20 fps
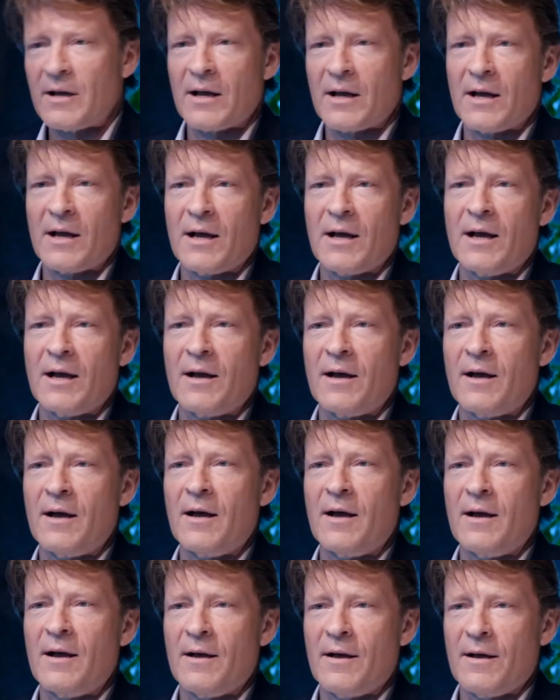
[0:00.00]

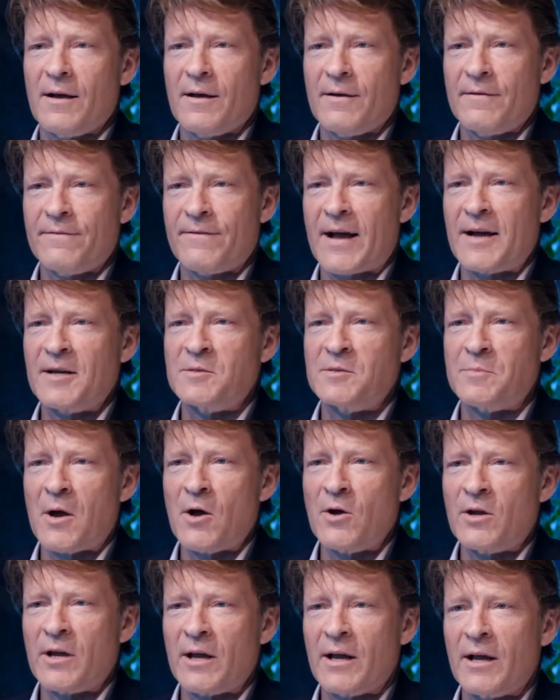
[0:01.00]
fag
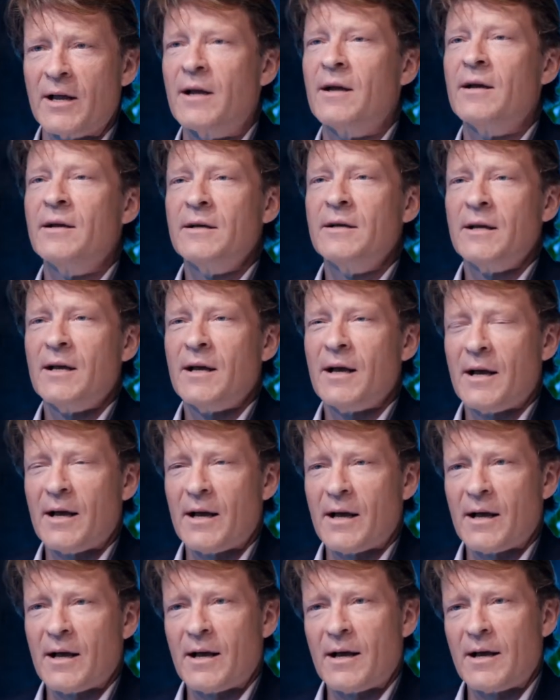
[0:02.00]
smoking,
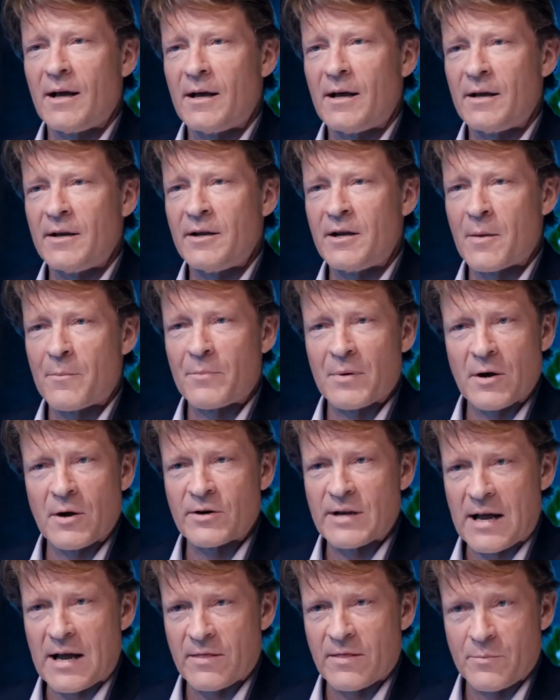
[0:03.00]
bloke
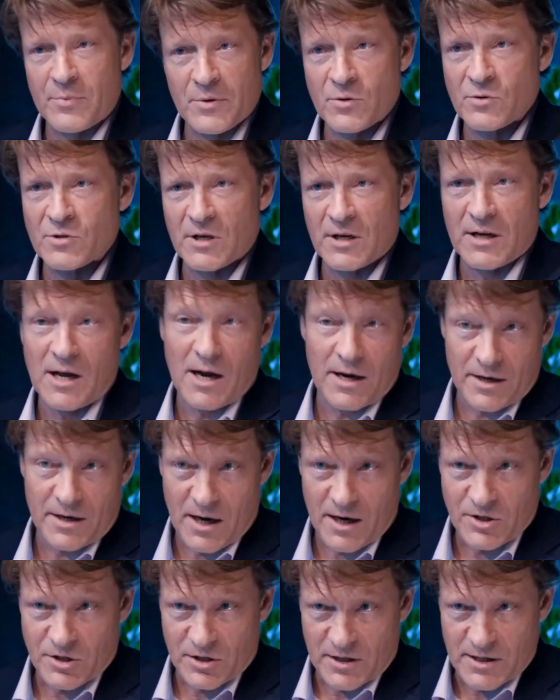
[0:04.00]
down the boozer like
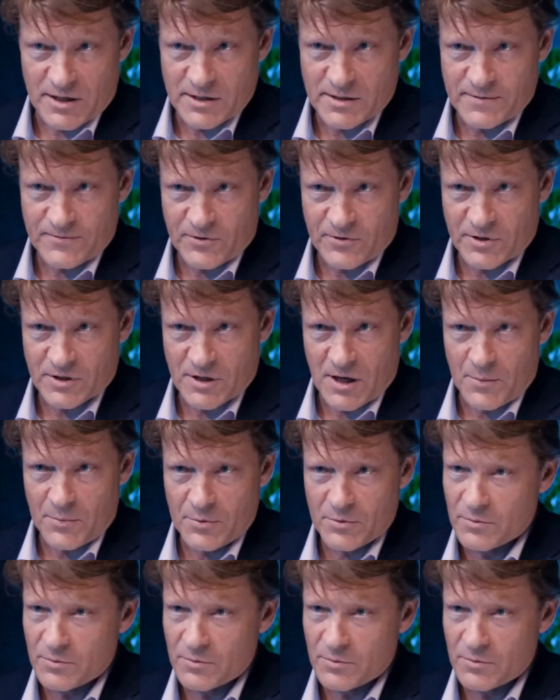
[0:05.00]
Nigel is, for example.